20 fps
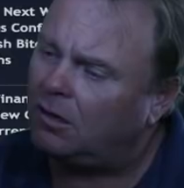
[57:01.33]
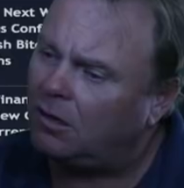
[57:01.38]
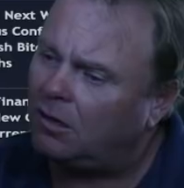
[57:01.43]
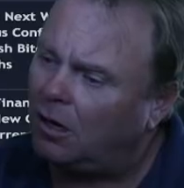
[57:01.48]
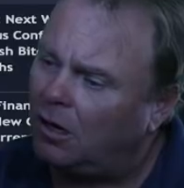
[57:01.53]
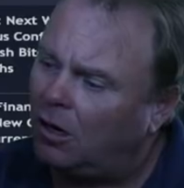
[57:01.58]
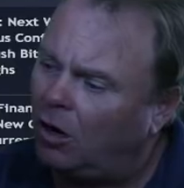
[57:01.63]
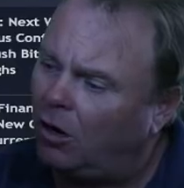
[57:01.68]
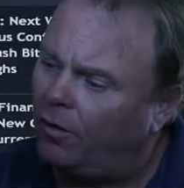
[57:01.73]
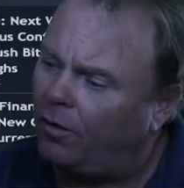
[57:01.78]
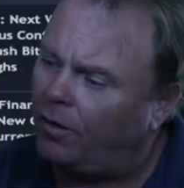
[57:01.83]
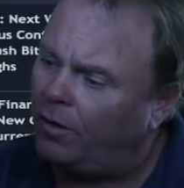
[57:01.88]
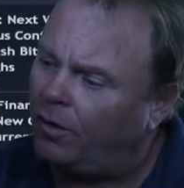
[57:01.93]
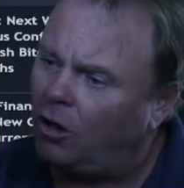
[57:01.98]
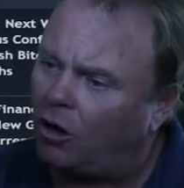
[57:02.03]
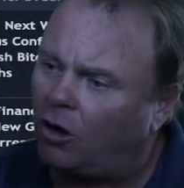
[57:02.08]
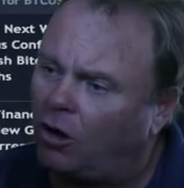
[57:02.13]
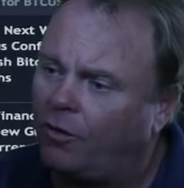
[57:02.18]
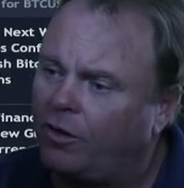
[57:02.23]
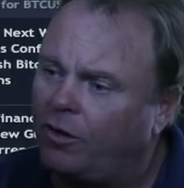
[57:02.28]
on the
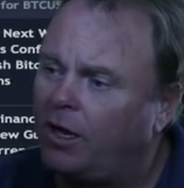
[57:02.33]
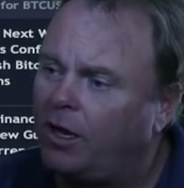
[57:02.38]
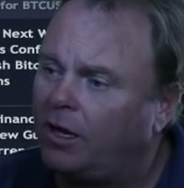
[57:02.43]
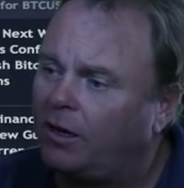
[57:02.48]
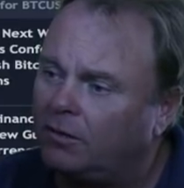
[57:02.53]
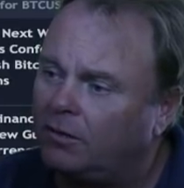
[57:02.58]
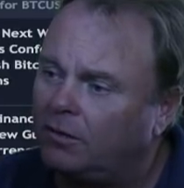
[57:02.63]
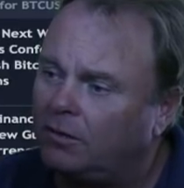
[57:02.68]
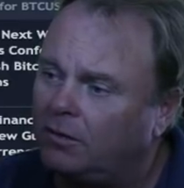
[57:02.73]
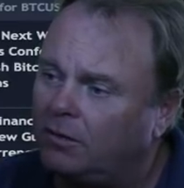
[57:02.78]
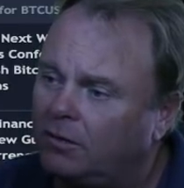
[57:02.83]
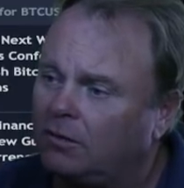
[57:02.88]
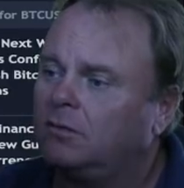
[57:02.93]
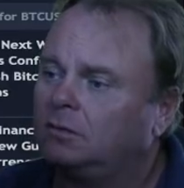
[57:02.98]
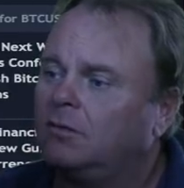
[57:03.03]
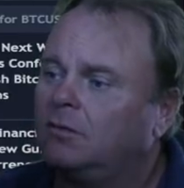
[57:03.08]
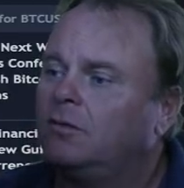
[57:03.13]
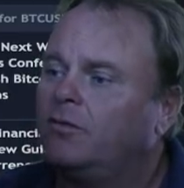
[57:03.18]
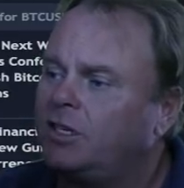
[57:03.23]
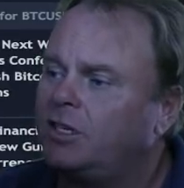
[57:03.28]
logarithmic.
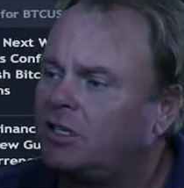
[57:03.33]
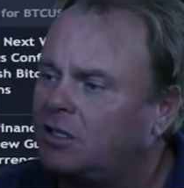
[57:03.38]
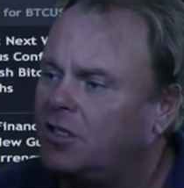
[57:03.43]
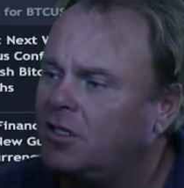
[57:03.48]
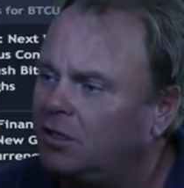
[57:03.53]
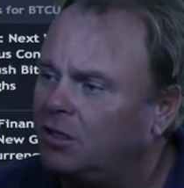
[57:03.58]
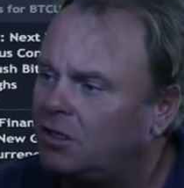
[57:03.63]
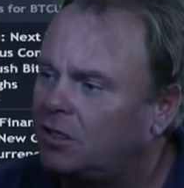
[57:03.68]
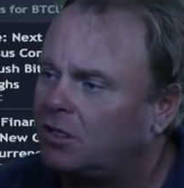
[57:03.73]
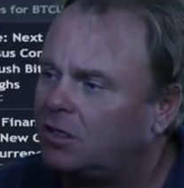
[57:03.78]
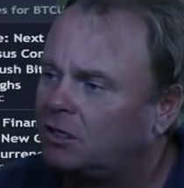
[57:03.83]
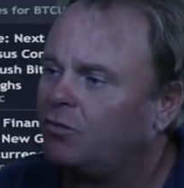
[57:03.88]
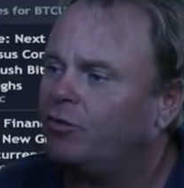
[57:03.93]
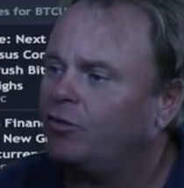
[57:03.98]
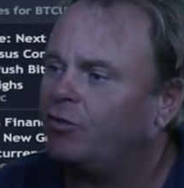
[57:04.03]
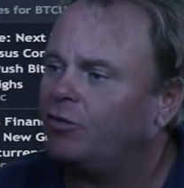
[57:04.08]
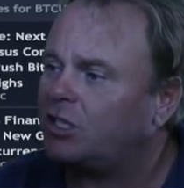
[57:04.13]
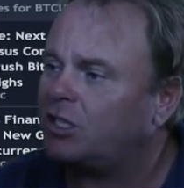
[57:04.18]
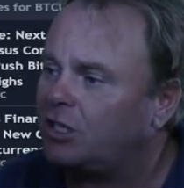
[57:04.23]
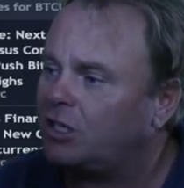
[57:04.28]
Resistance,
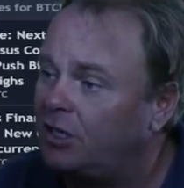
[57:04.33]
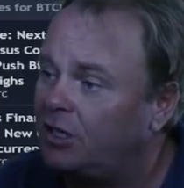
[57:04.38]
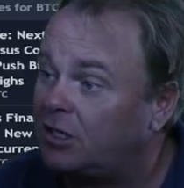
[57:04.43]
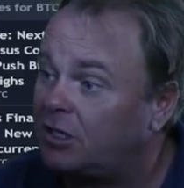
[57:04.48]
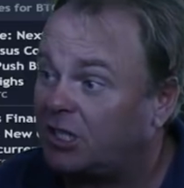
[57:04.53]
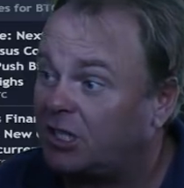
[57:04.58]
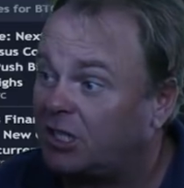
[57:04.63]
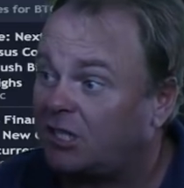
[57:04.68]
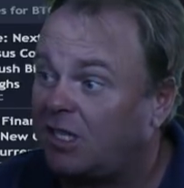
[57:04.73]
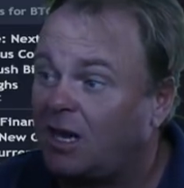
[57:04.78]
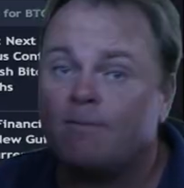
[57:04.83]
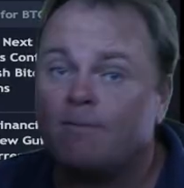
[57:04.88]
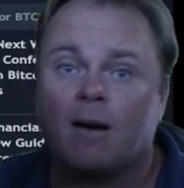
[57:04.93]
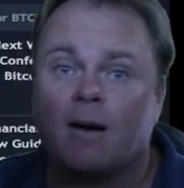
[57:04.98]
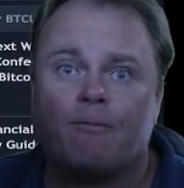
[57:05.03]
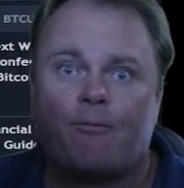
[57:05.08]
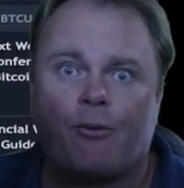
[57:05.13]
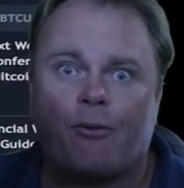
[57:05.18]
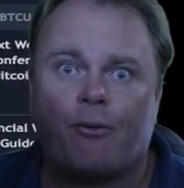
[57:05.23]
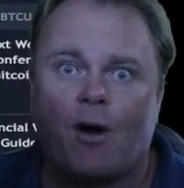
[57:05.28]
resistance, December,
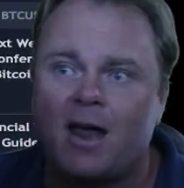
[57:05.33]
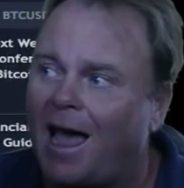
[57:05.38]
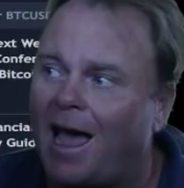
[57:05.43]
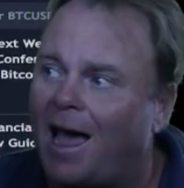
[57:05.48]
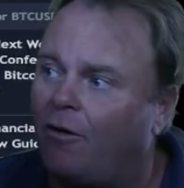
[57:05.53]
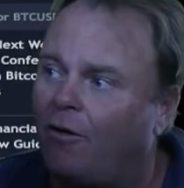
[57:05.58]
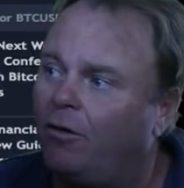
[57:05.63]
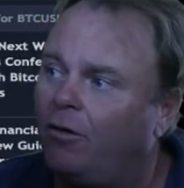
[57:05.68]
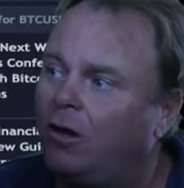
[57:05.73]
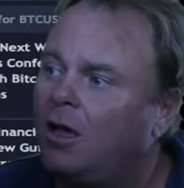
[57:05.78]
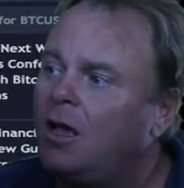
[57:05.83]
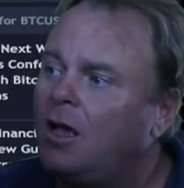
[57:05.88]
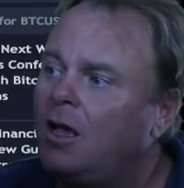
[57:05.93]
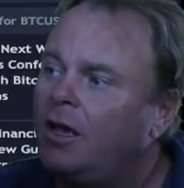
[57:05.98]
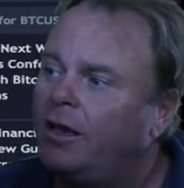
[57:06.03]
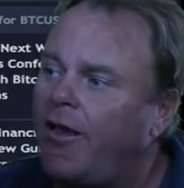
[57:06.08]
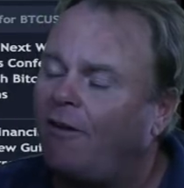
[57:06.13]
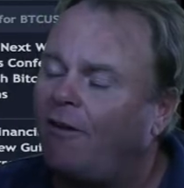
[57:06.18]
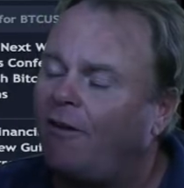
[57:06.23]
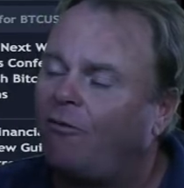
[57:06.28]
breakout. Now,
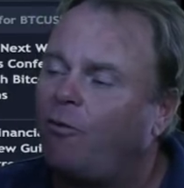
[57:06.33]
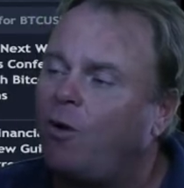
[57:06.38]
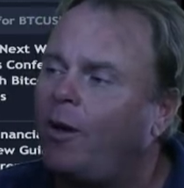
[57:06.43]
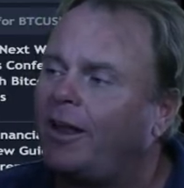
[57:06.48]
if we were going to